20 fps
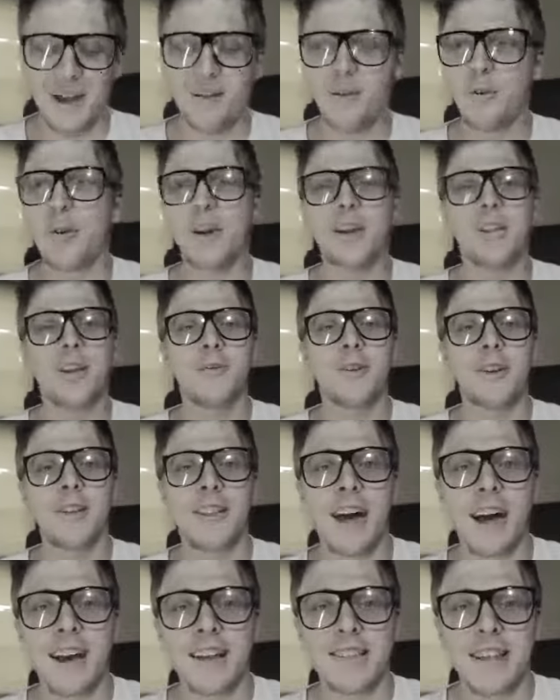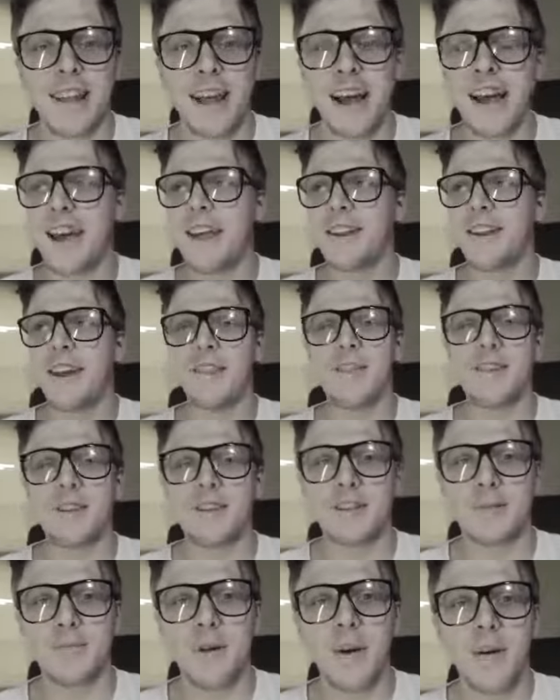quickly realized that I had nothing to
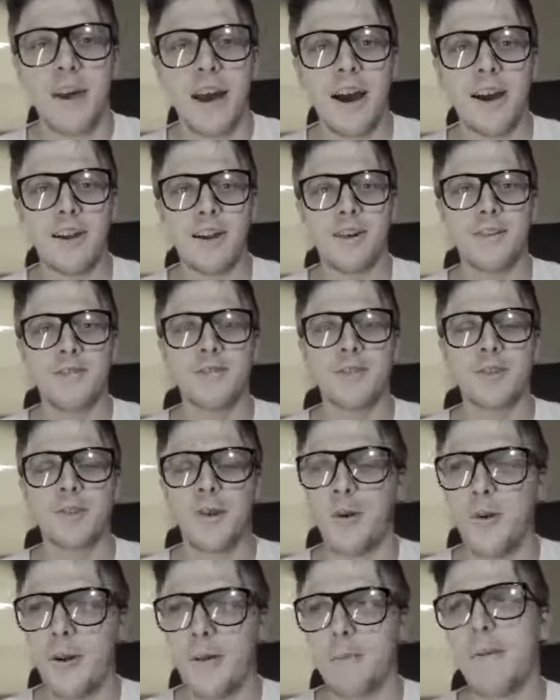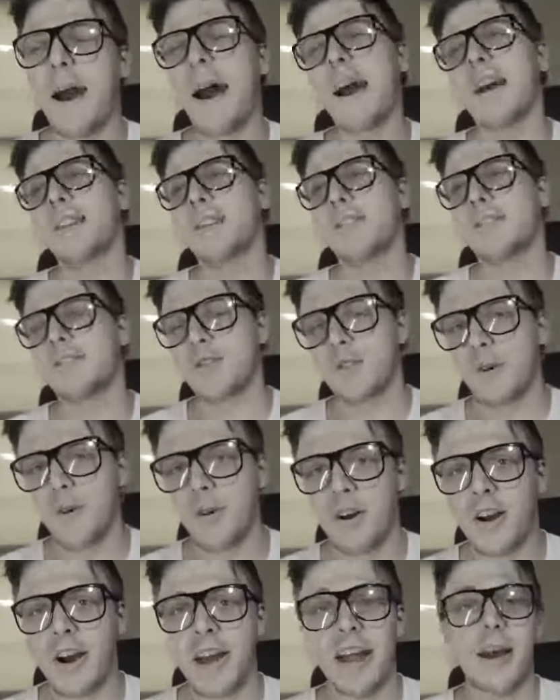smoke out of, so I went back to the
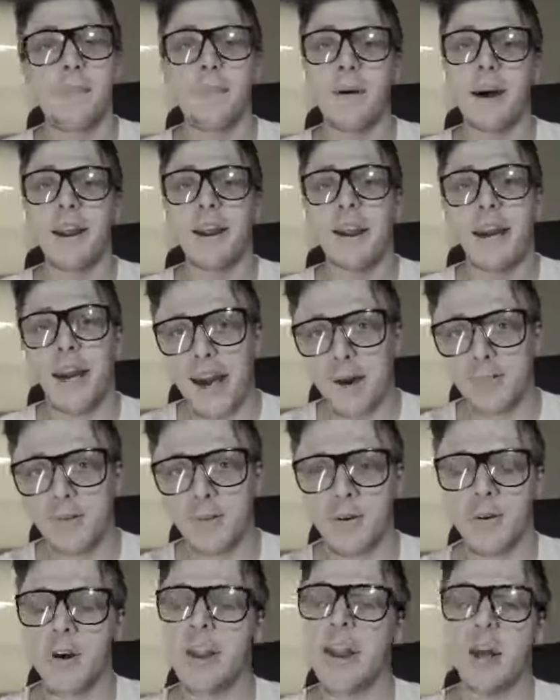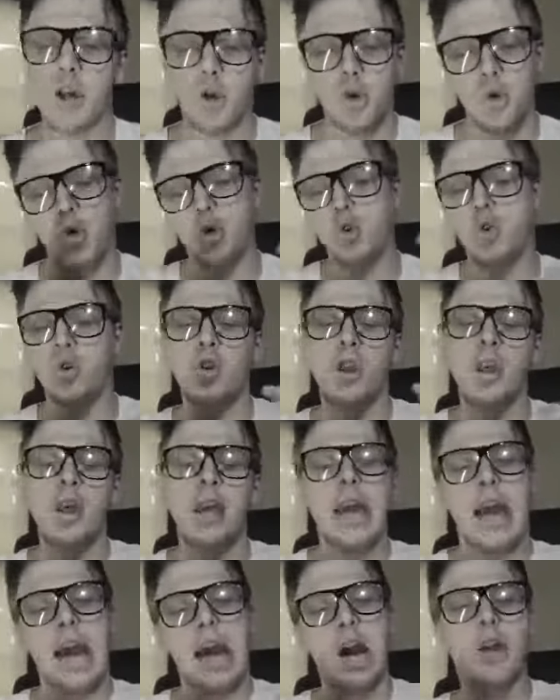store and I bought an apple and I googled
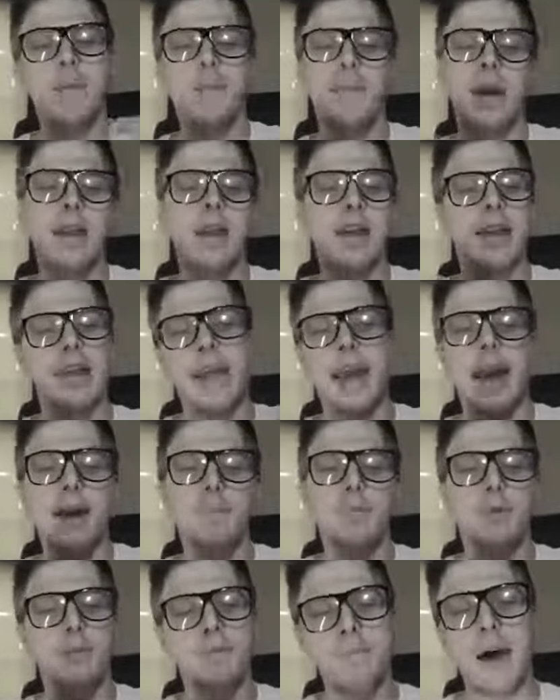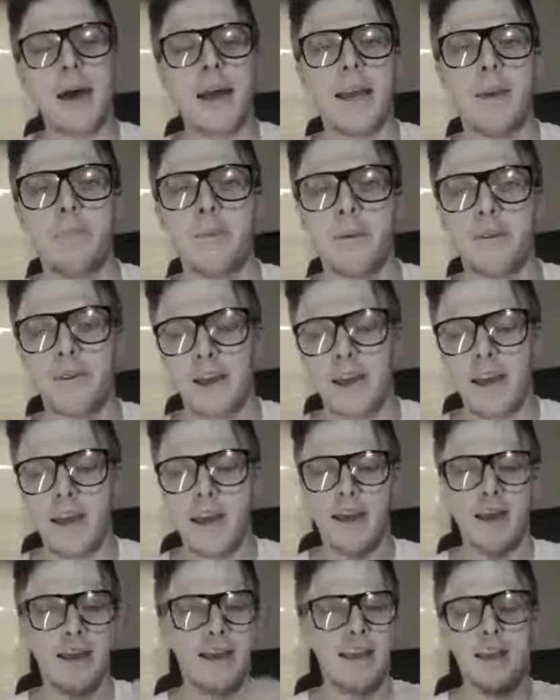how to make an apple pipe,
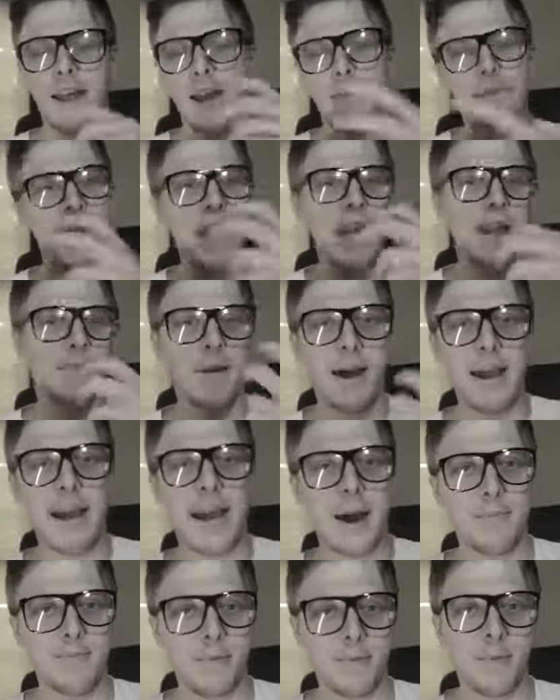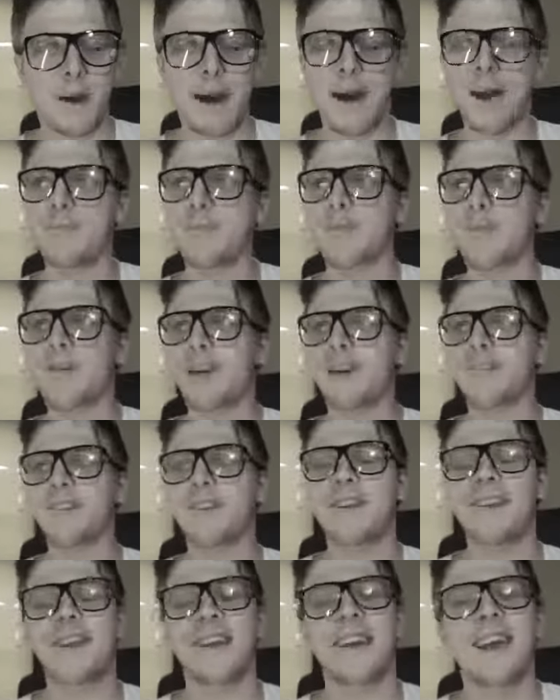and I made my apple pipe or
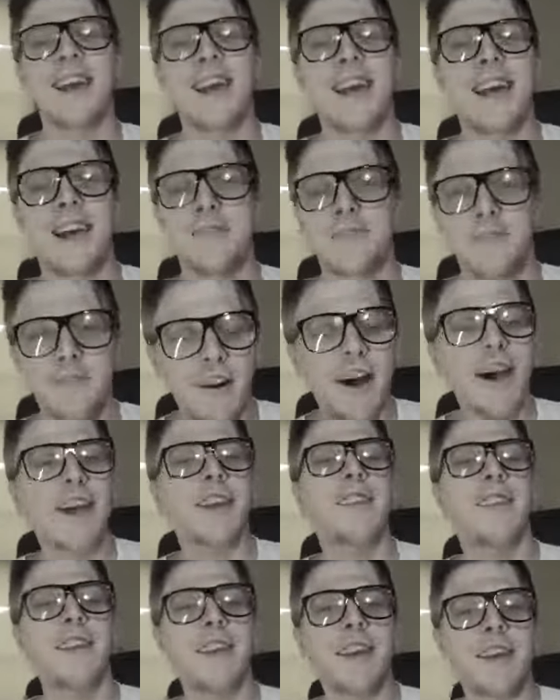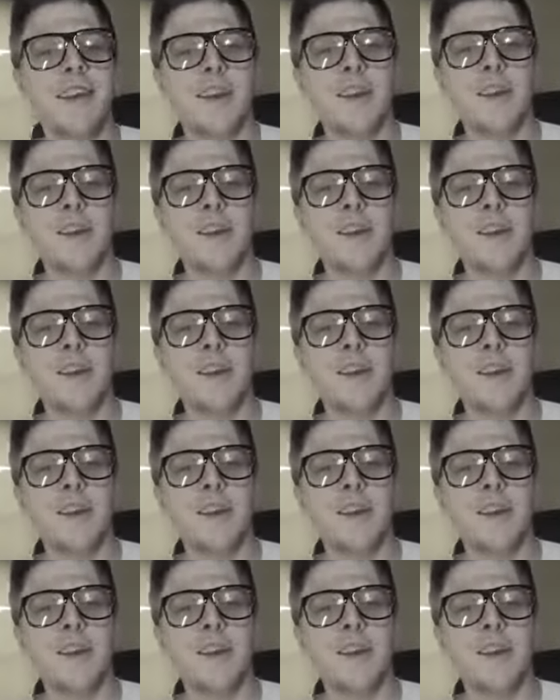whatever, and finally